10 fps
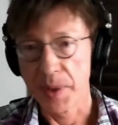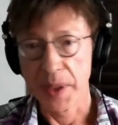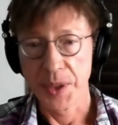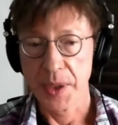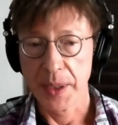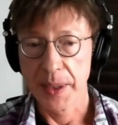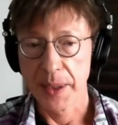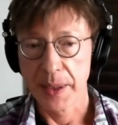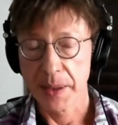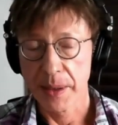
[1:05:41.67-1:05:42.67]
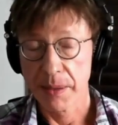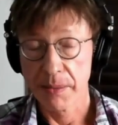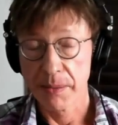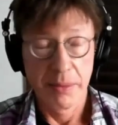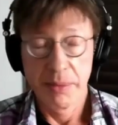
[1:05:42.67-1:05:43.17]
And she's
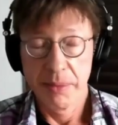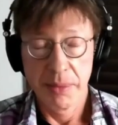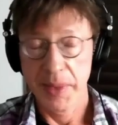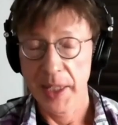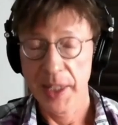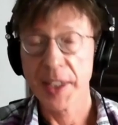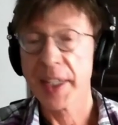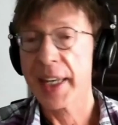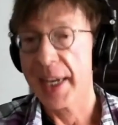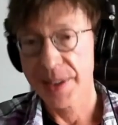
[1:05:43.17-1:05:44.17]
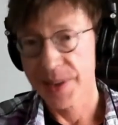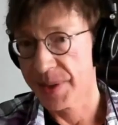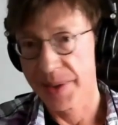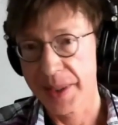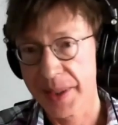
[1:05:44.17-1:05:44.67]
in a
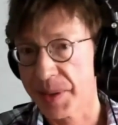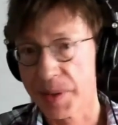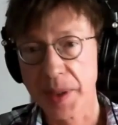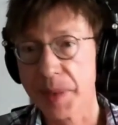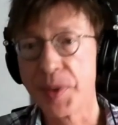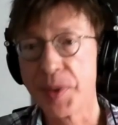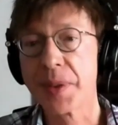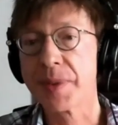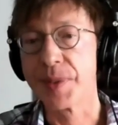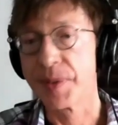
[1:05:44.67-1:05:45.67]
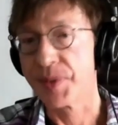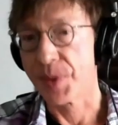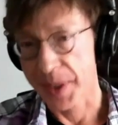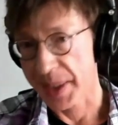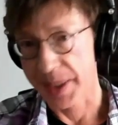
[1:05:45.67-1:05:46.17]
castle in a really beautiful
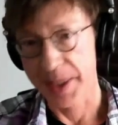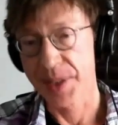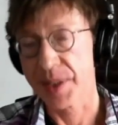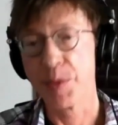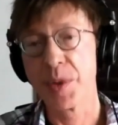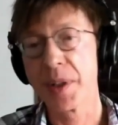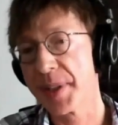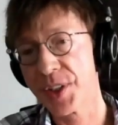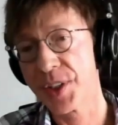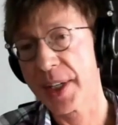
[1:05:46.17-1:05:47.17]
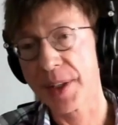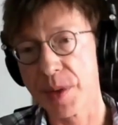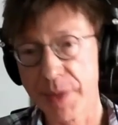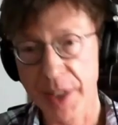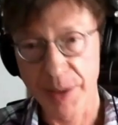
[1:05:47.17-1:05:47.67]
forest somewhere in the Czech
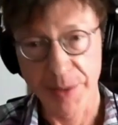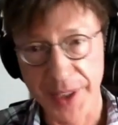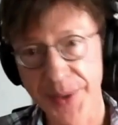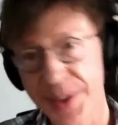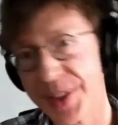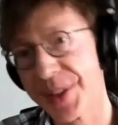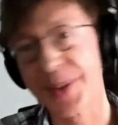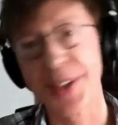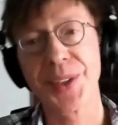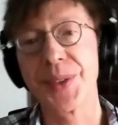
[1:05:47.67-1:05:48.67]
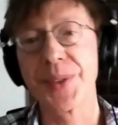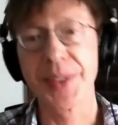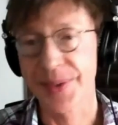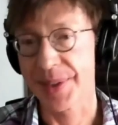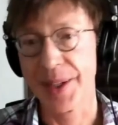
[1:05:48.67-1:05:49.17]
Republic, which is where she was
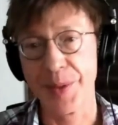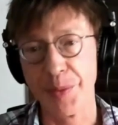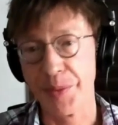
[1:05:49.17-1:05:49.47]
from.